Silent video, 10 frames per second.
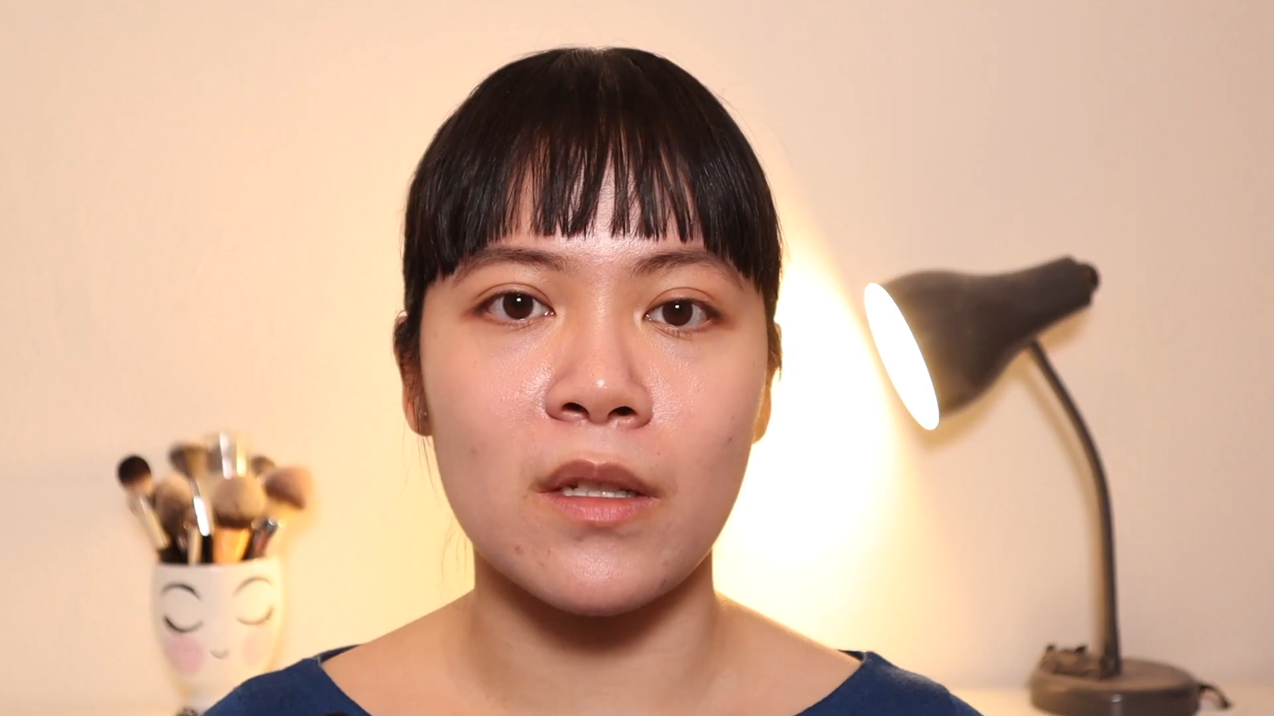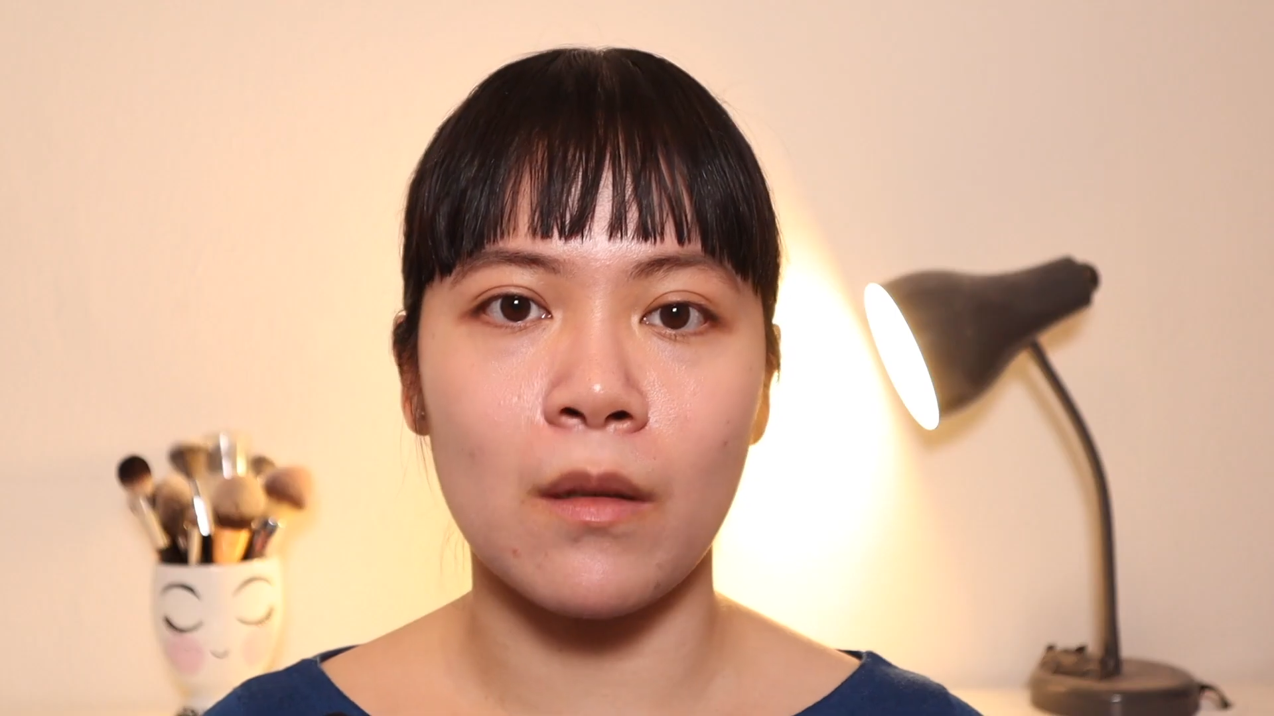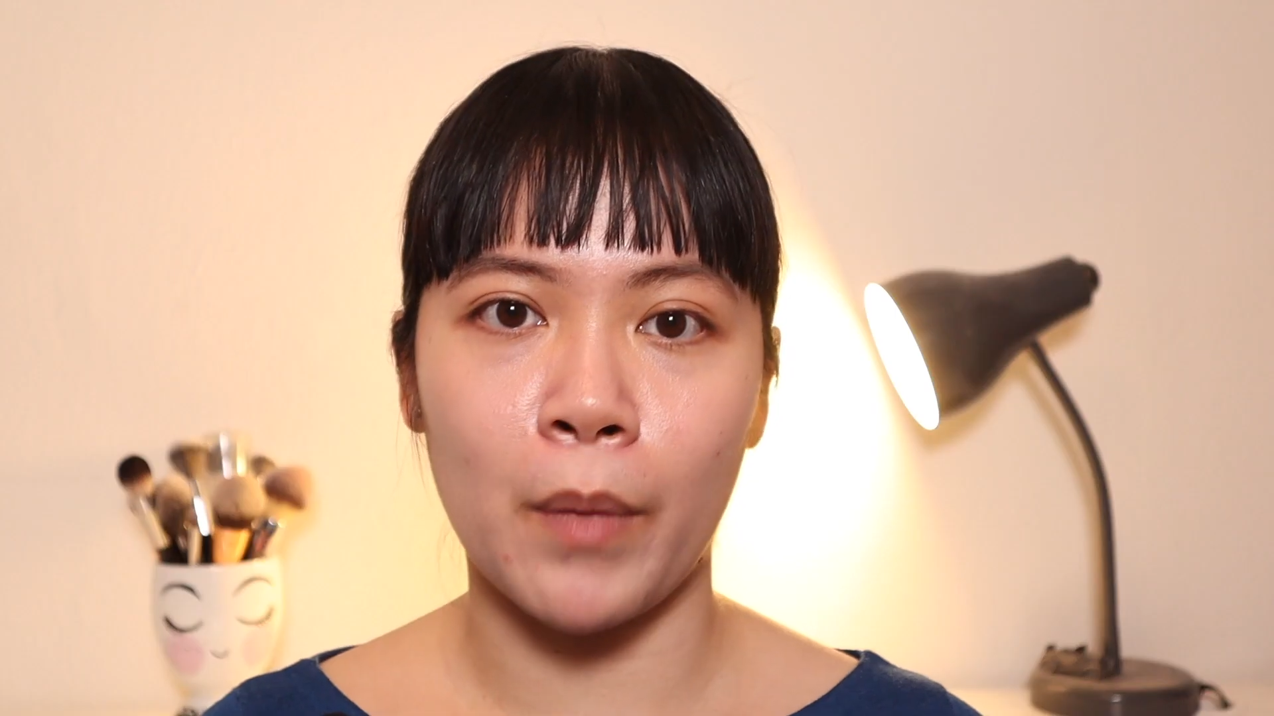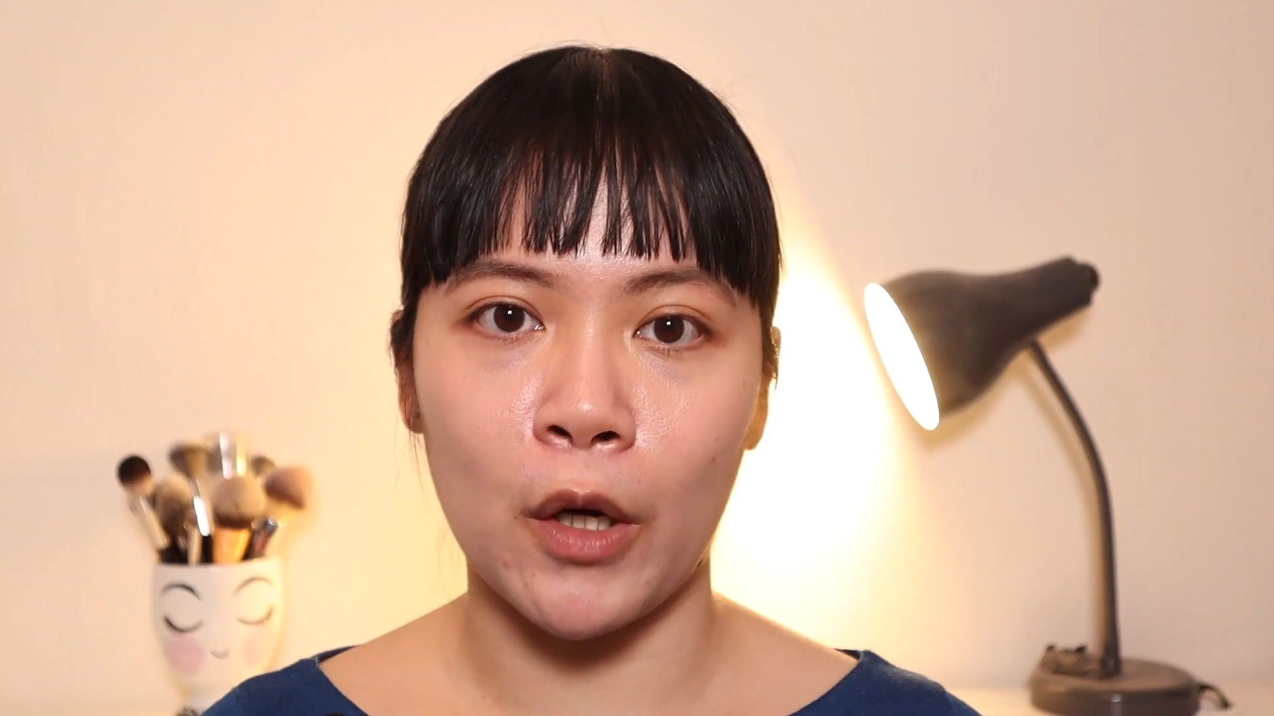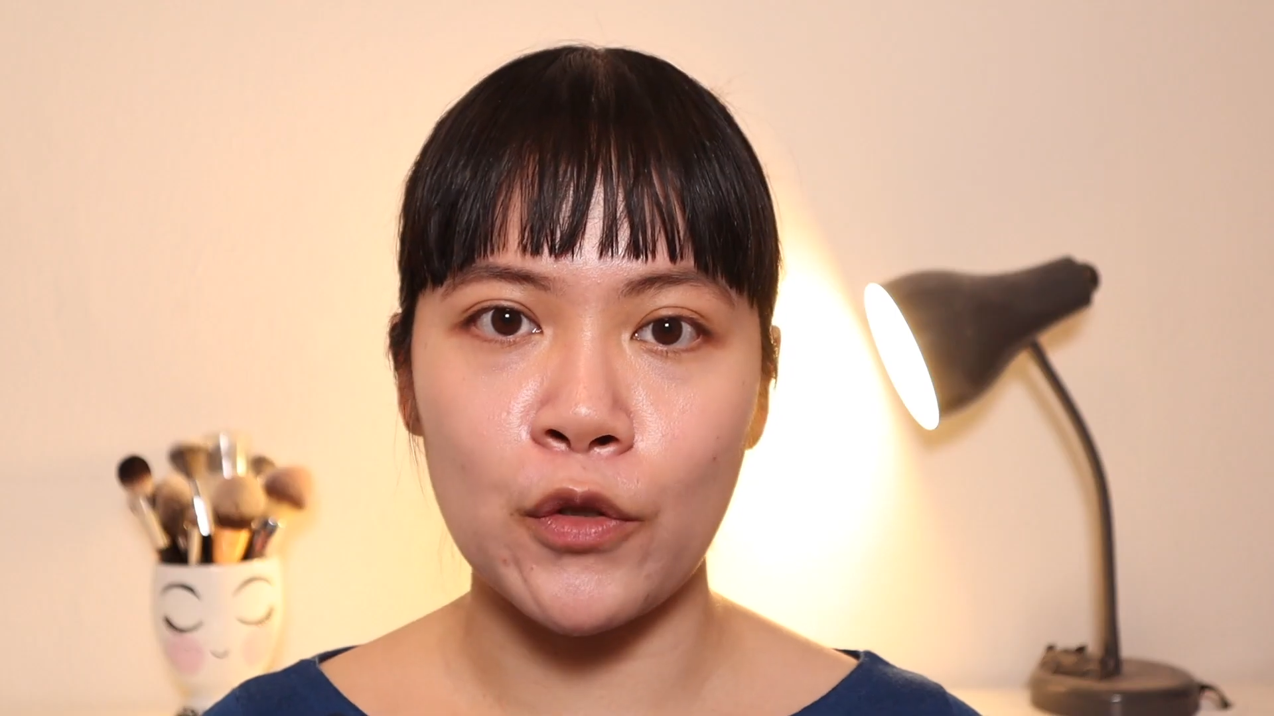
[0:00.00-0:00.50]

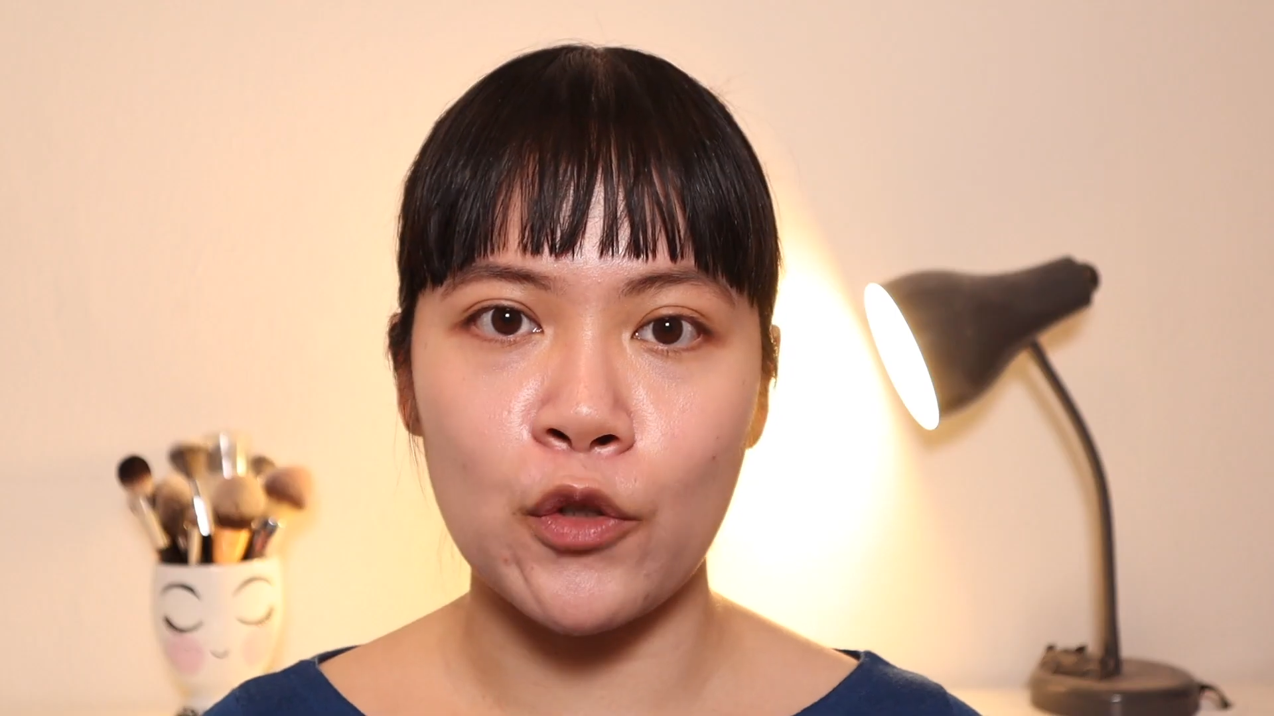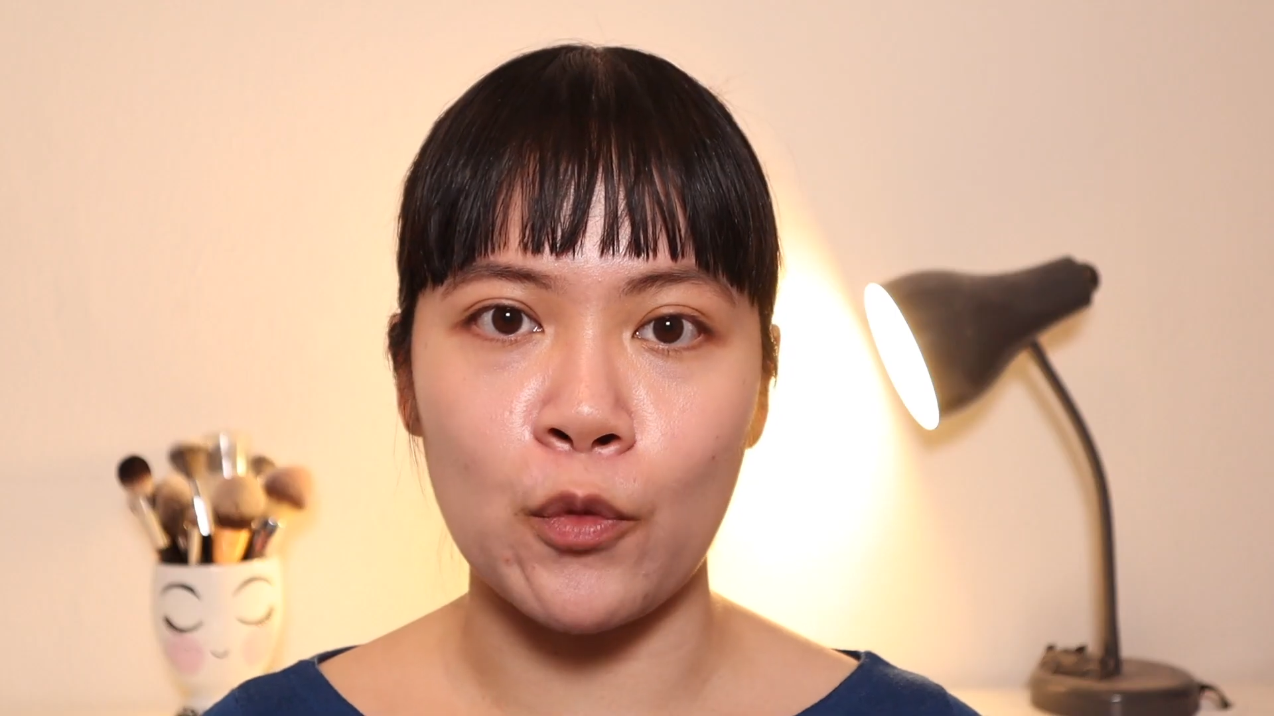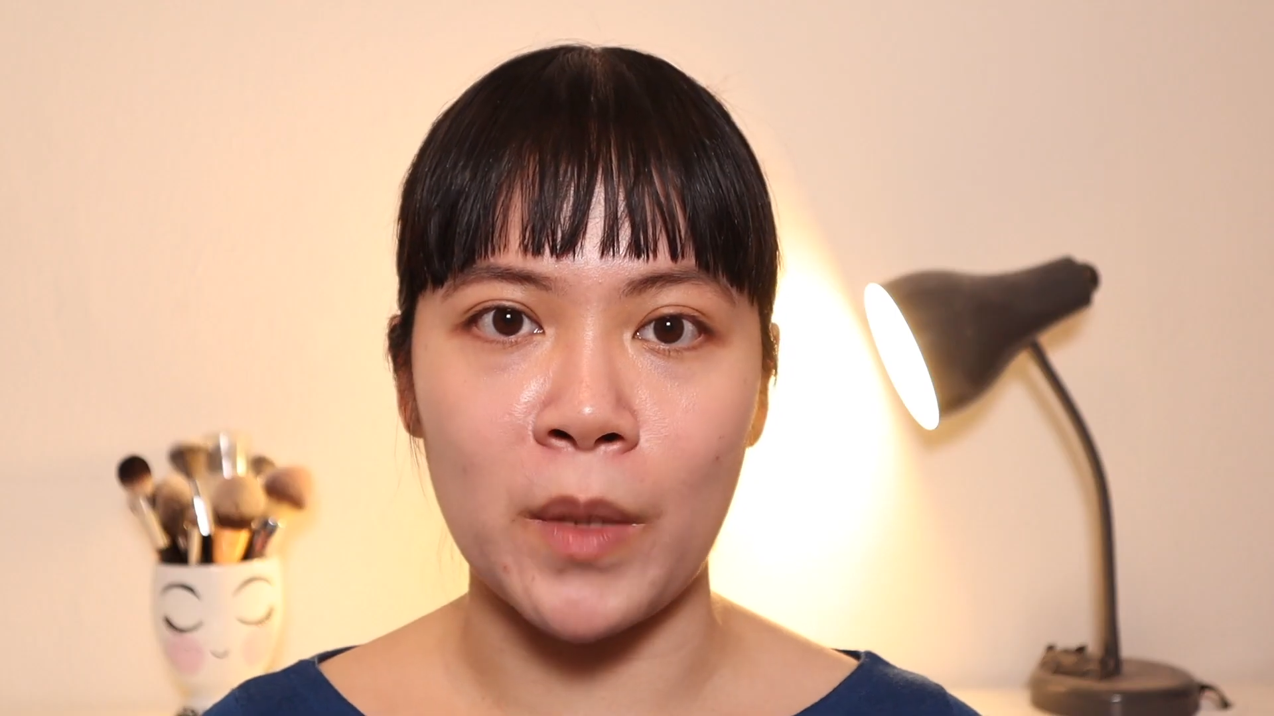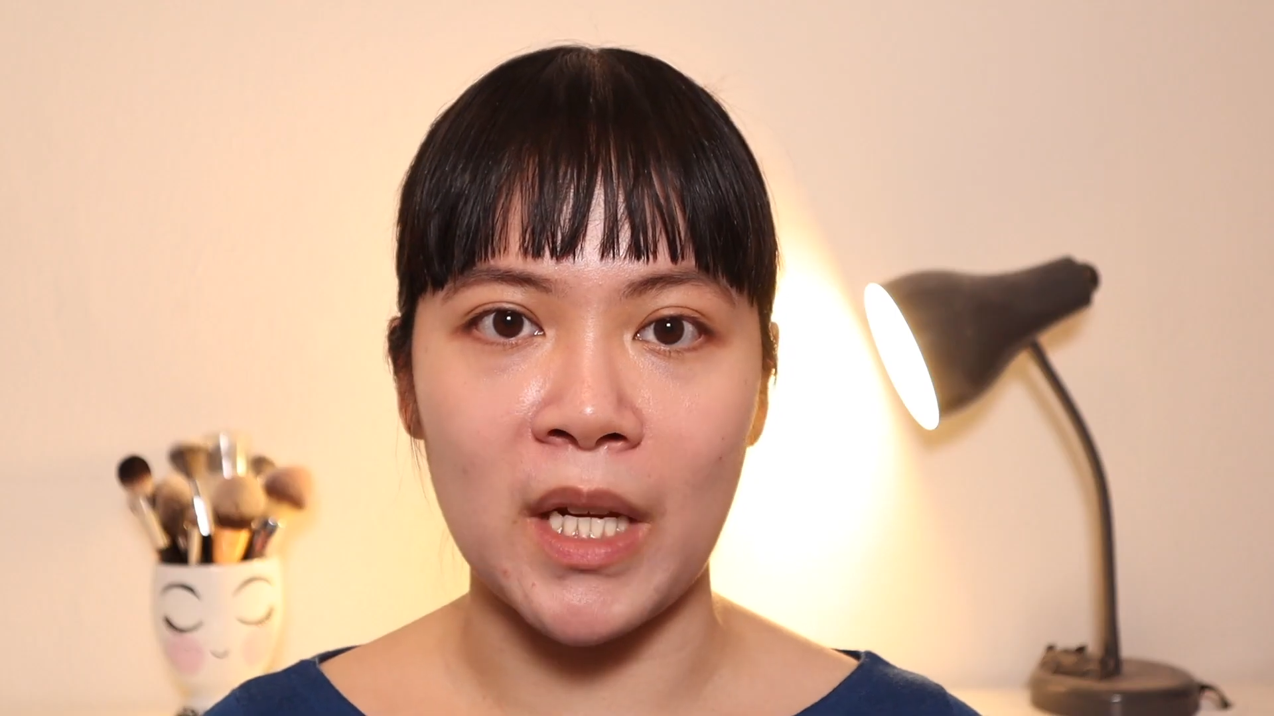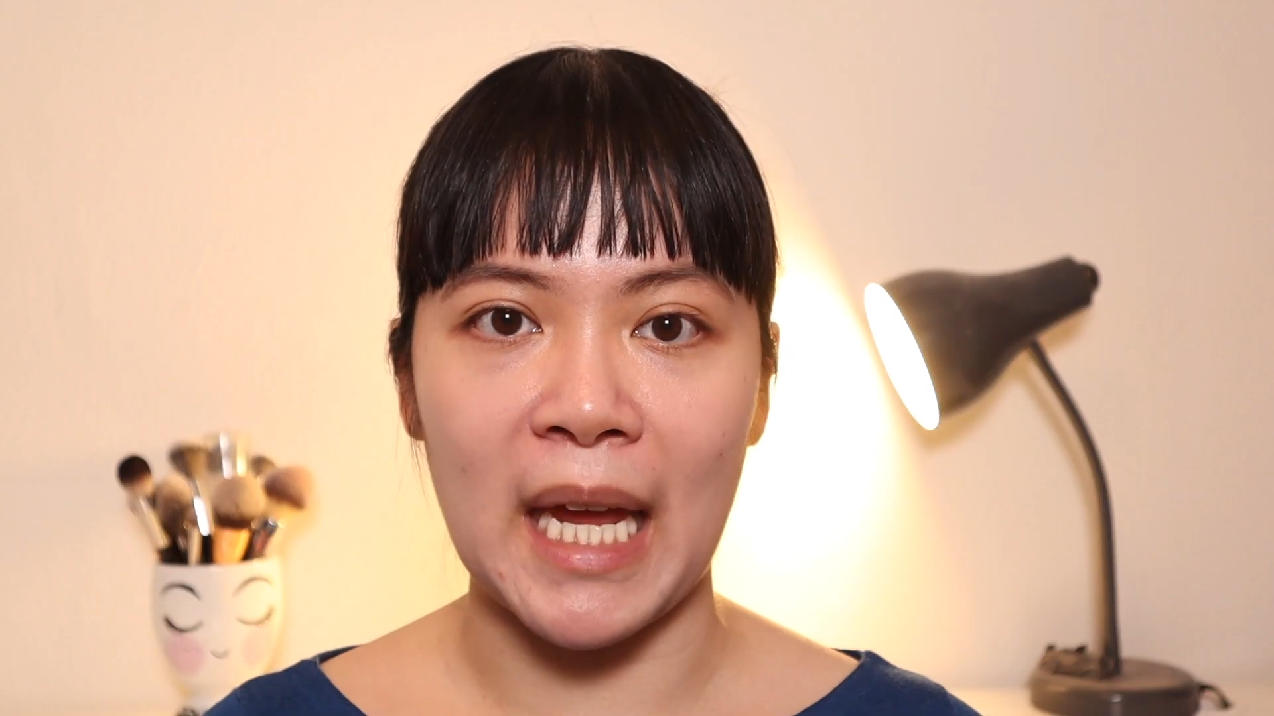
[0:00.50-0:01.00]
supposed to
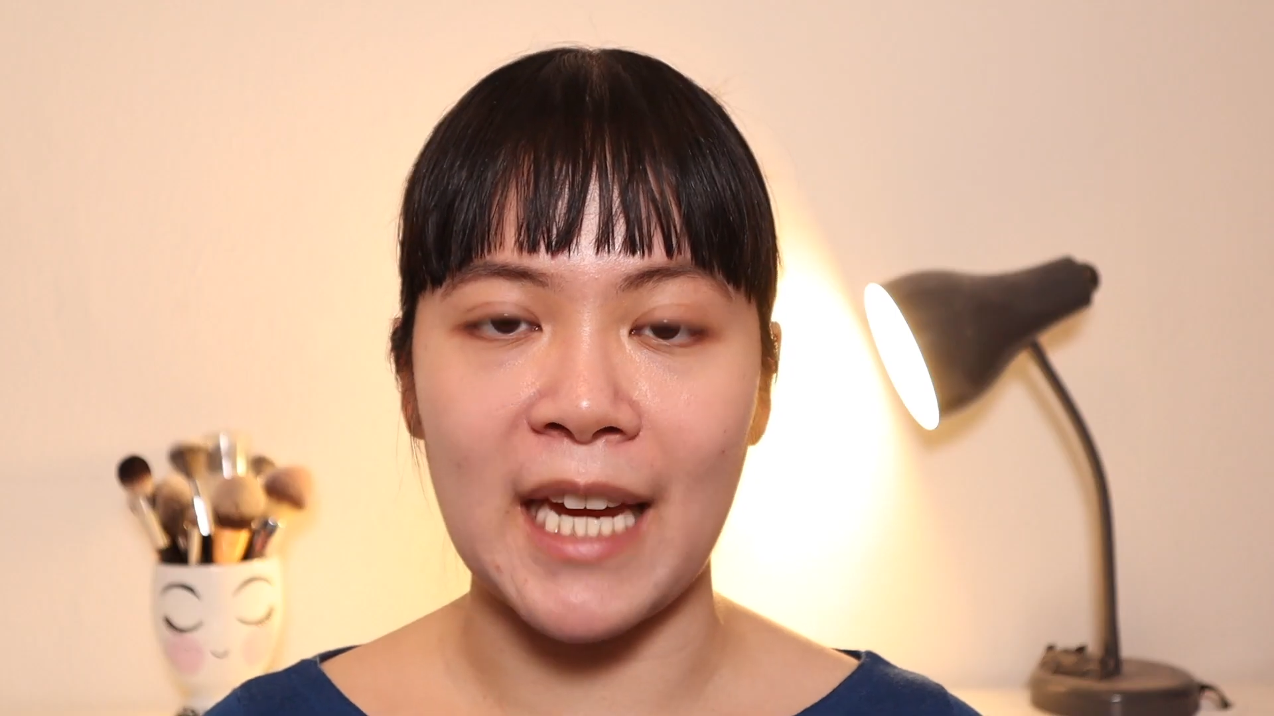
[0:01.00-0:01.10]
be